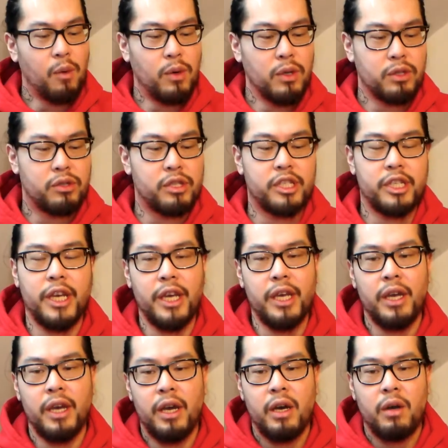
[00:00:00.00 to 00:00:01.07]
want to
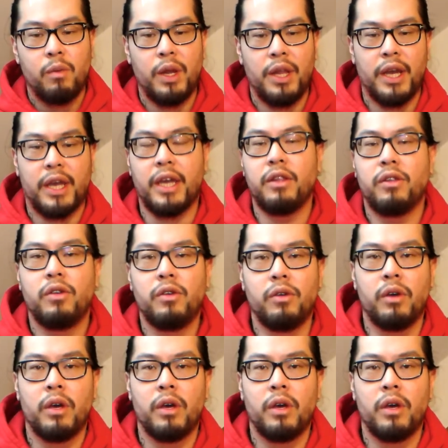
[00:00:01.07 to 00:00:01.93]
see what I can do.